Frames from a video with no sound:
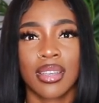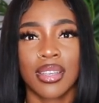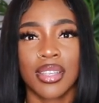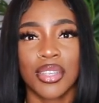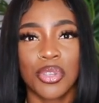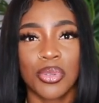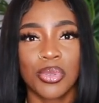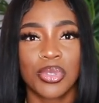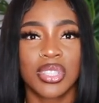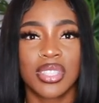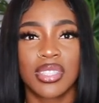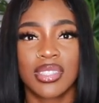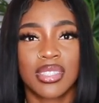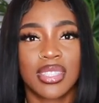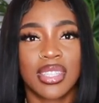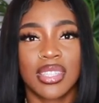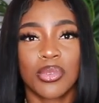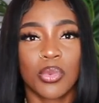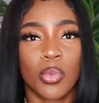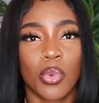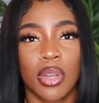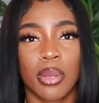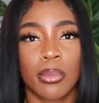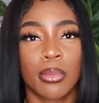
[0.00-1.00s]
you just
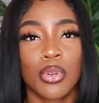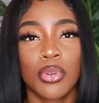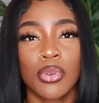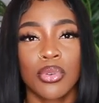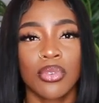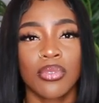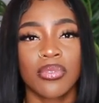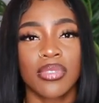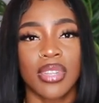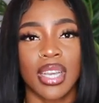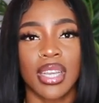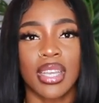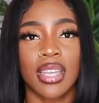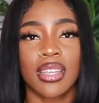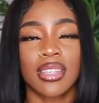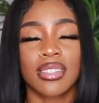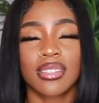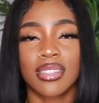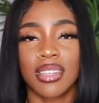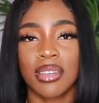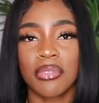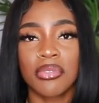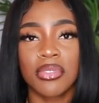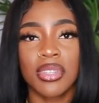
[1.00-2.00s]
didn't wanna move. Like,
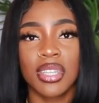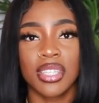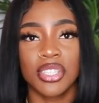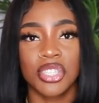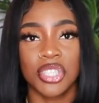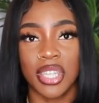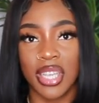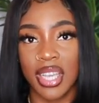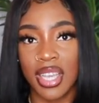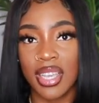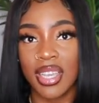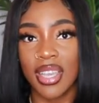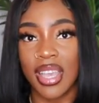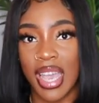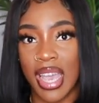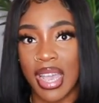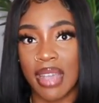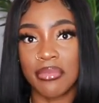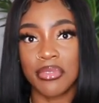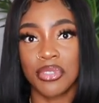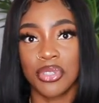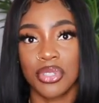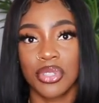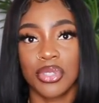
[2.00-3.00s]
definitely check
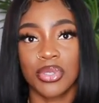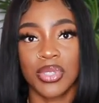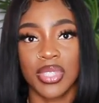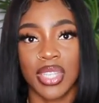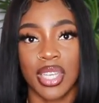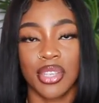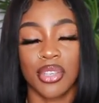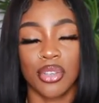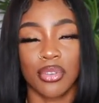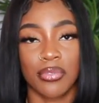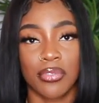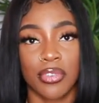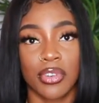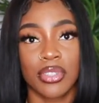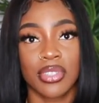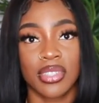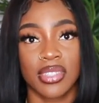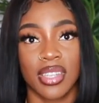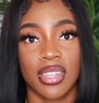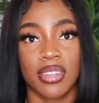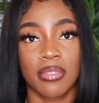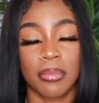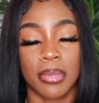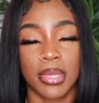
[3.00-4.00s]
after you take your first
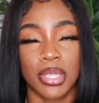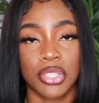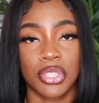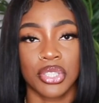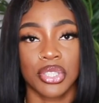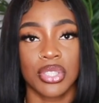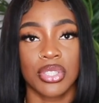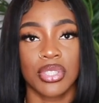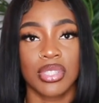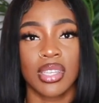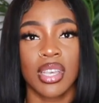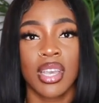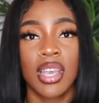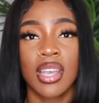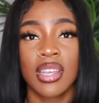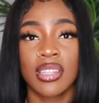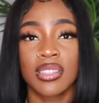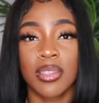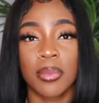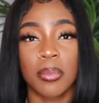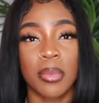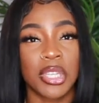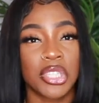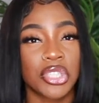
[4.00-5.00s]
set of pictures
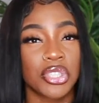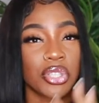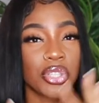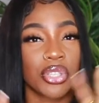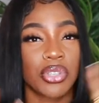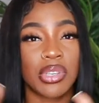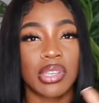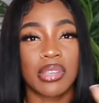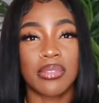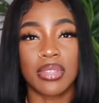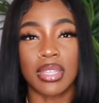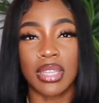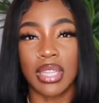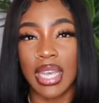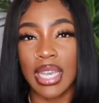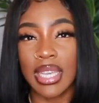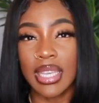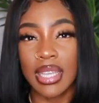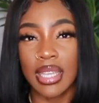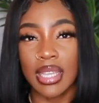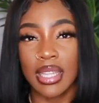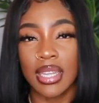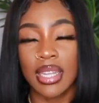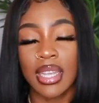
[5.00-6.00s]
to make sure you even
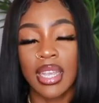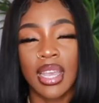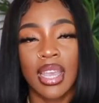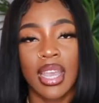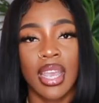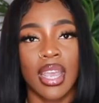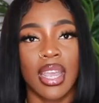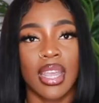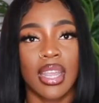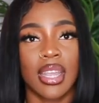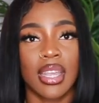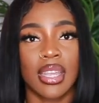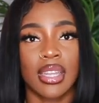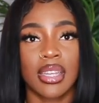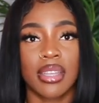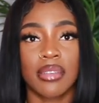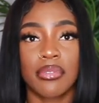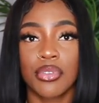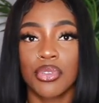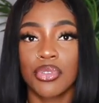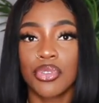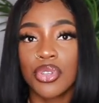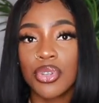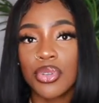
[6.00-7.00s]
like it. And
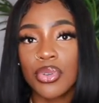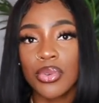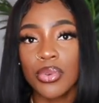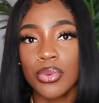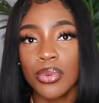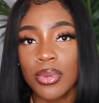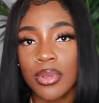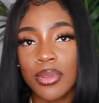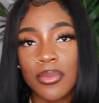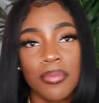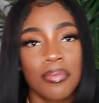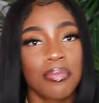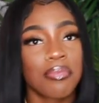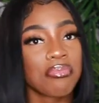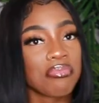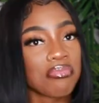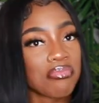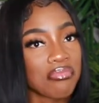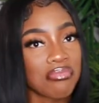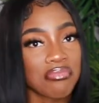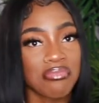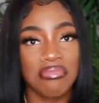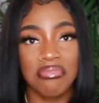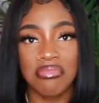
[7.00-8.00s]
if you do,
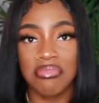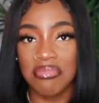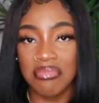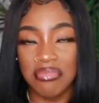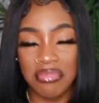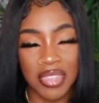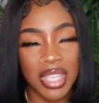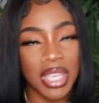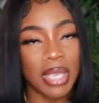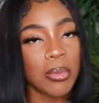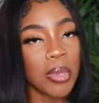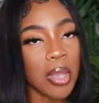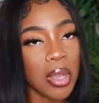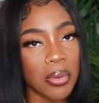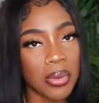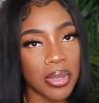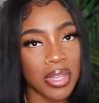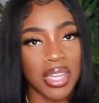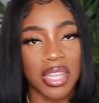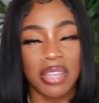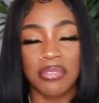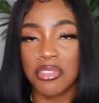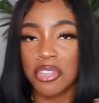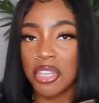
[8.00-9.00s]
keep going.
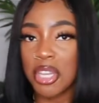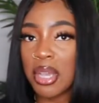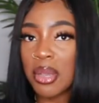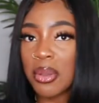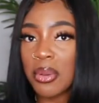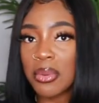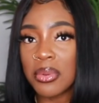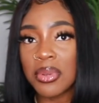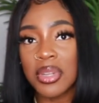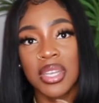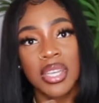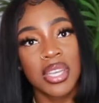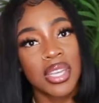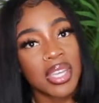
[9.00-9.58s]
If you don't,